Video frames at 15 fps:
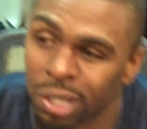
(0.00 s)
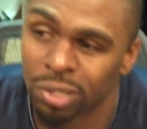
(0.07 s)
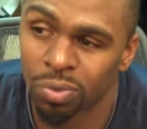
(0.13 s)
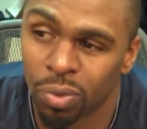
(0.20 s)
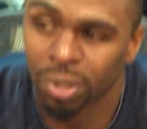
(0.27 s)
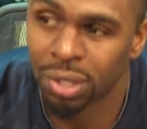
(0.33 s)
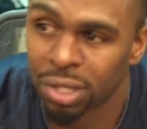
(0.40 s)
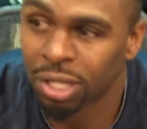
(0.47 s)

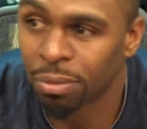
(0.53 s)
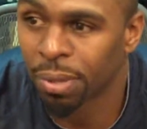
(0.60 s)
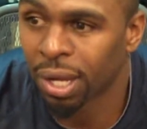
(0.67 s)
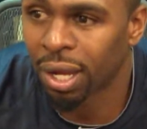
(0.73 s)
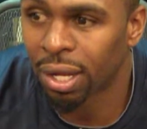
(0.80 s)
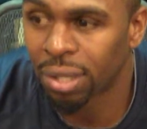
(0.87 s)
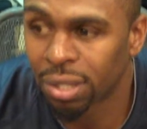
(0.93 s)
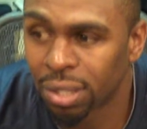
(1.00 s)
just wanted to get
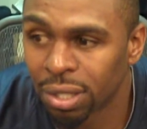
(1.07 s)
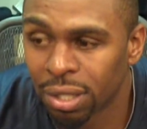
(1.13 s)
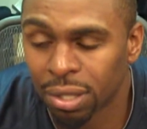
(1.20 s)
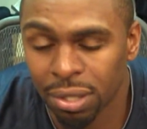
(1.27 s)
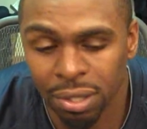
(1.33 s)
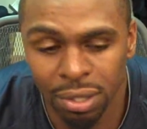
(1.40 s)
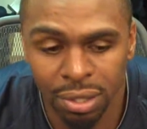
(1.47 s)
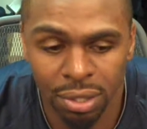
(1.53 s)
back out there and,
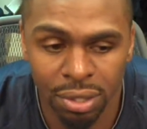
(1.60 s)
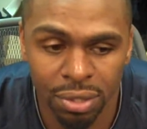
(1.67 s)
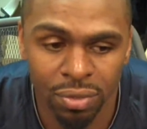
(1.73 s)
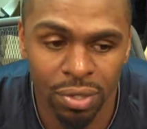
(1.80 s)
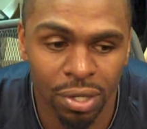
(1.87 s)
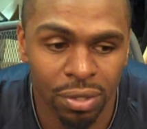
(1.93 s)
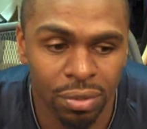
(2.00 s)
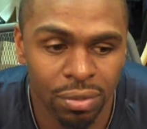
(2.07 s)

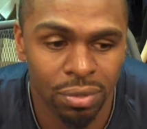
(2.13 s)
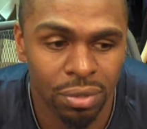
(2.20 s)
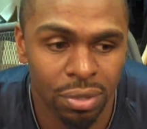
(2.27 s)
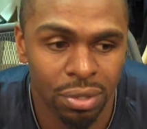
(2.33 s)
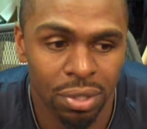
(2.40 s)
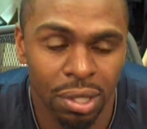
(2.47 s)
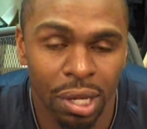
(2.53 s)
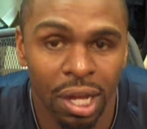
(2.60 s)
you know,
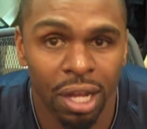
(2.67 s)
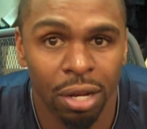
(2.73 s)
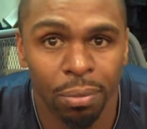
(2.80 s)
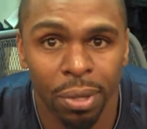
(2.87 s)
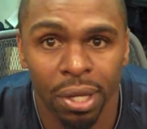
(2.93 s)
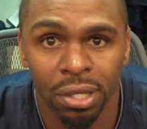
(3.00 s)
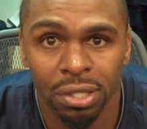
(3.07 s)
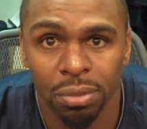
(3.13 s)
get
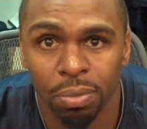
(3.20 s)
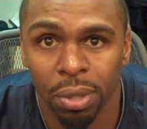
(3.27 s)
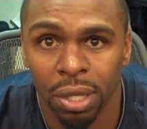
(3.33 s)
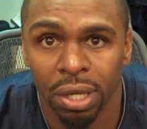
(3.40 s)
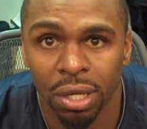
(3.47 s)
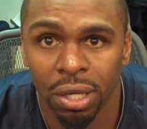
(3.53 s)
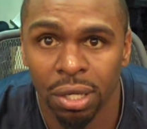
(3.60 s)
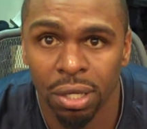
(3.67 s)
acclimated to
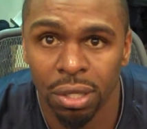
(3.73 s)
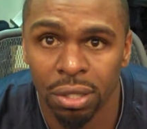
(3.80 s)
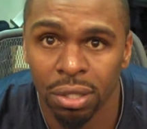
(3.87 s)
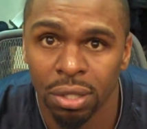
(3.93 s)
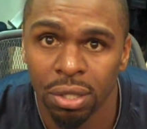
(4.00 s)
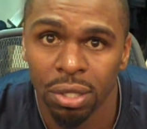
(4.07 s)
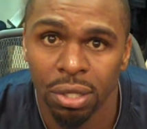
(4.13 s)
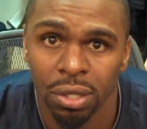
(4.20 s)
playing and,
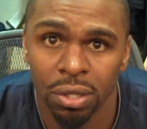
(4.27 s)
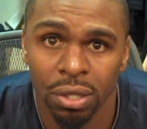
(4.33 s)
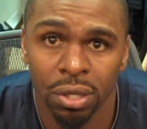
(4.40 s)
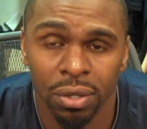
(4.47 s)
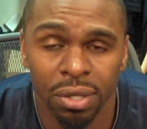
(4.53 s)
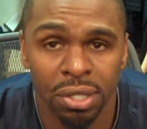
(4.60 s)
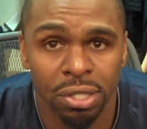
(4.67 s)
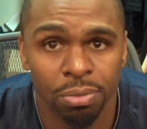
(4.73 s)
you
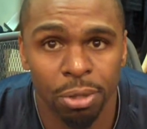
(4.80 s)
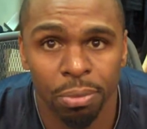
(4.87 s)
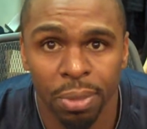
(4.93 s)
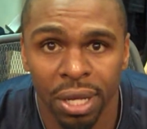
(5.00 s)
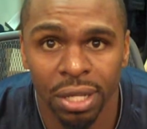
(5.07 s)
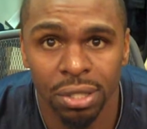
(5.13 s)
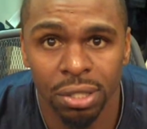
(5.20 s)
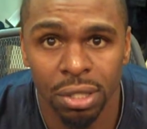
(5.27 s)
know, get some at
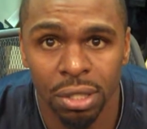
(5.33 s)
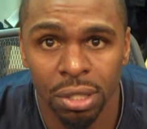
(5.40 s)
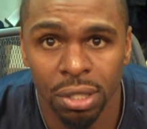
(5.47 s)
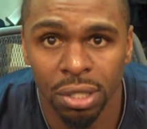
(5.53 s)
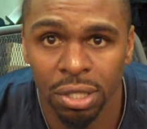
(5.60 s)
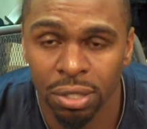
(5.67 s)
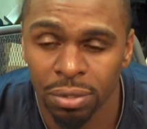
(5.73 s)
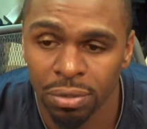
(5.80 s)
bats in,
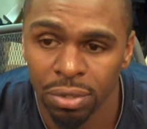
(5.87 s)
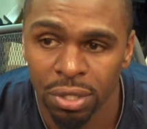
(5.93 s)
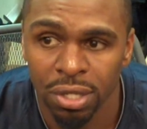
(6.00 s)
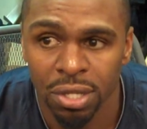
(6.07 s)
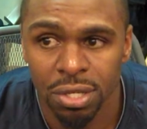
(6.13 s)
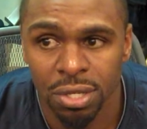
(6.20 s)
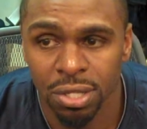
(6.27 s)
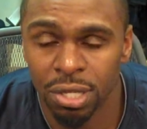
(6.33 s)
and
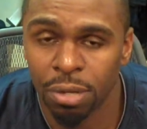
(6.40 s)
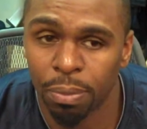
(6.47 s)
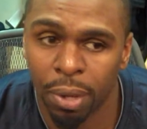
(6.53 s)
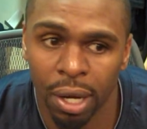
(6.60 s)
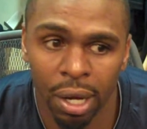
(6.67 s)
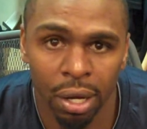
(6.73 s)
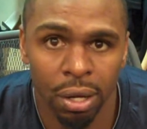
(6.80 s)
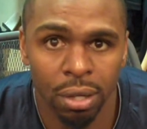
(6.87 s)
see the
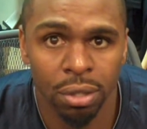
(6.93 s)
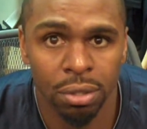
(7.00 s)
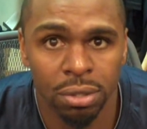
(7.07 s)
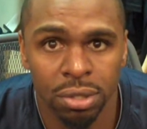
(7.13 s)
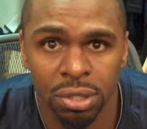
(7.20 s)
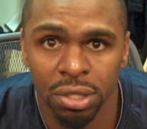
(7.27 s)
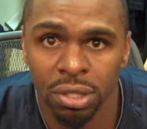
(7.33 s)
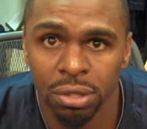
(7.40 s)
ball,
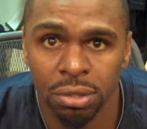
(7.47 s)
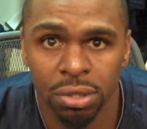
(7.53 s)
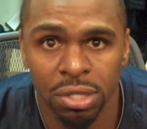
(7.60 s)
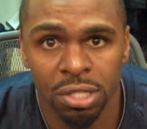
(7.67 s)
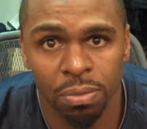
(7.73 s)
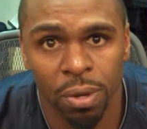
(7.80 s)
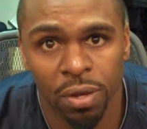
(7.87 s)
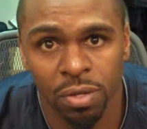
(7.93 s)
see
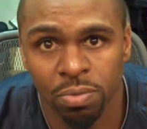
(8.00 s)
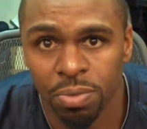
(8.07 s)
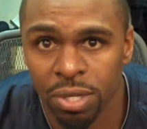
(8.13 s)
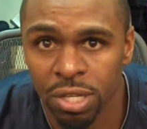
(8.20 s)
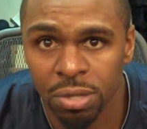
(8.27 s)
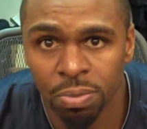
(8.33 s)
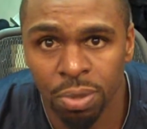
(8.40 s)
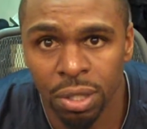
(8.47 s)
some
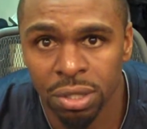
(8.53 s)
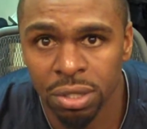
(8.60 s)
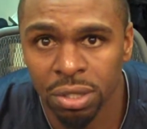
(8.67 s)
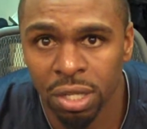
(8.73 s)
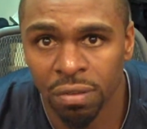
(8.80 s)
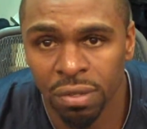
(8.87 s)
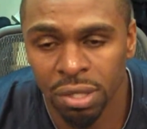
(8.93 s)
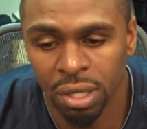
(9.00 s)
off-speed
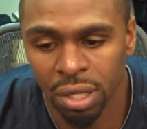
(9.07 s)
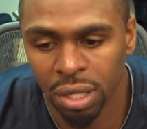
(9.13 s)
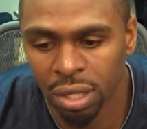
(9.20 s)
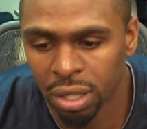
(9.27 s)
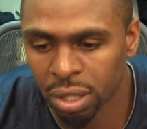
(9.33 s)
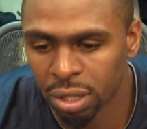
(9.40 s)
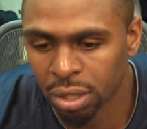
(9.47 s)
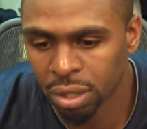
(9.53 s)
pitches, everything.
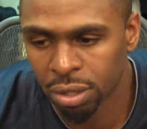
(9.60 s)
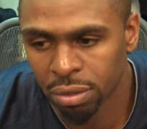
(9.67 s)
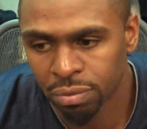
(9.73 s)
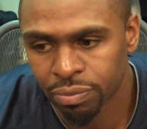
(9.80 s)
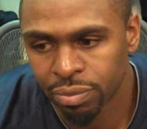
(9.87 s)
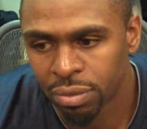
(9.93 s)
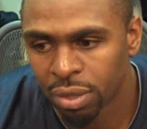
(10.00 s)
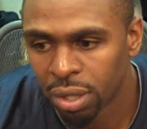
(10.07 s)
And
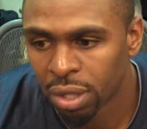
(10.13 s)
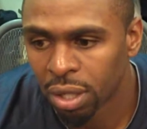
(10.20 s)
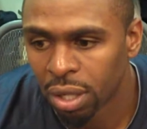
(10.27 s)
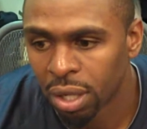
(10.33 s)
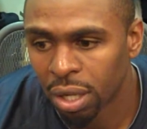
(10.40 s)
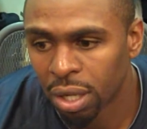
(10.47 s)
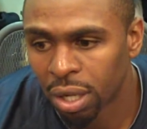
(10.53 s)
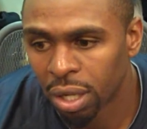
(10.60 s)

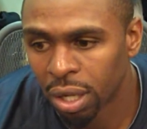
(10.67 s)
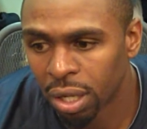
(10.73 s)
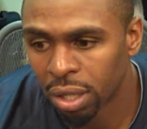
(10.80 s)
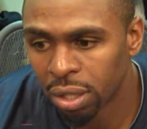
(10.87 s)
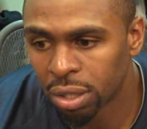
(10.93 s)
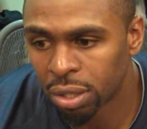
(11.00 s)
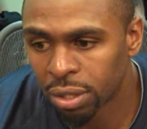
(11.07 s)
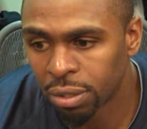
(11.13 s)
I had
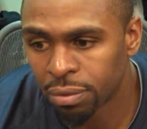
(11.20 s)
a,